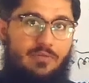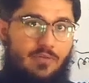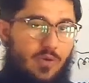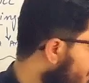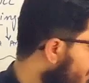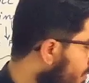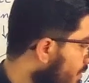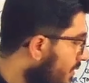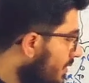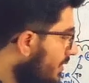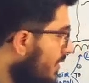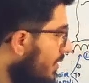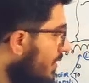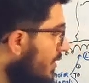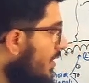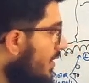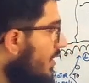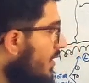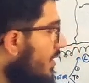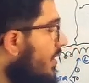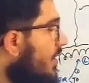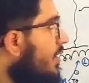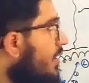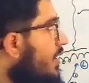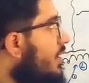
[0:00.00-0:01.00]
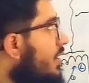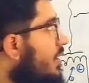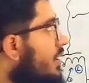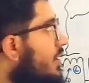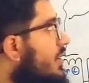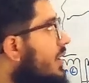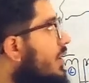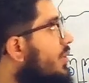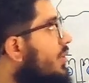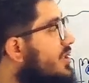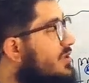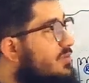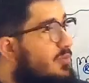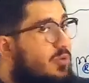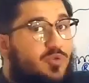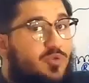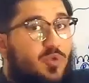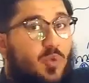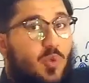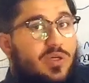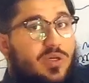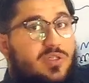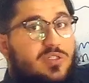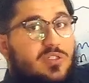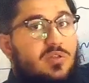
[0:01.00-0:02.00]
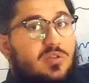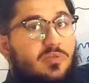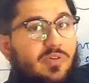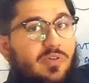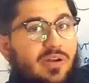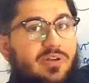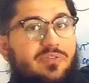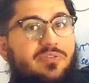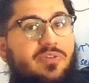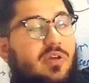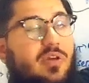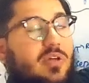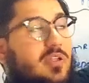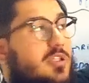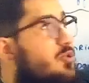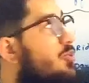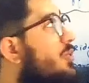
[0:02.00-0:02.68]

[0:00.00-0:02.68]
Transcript: Okay, now let's move towards the ventricles.